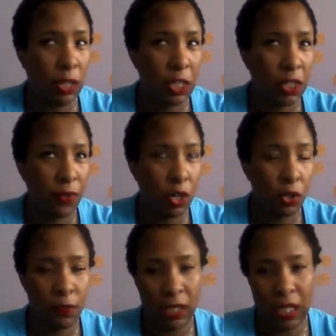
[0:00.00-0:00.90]
place that
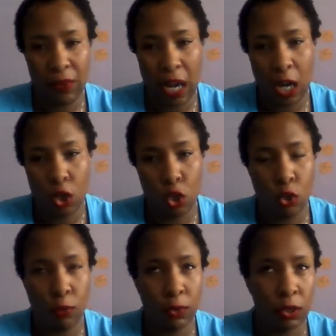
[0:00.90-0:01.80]
you own if you're living at
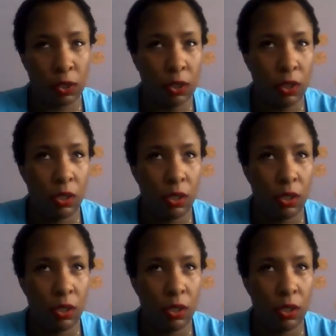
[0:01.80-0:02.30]
home, or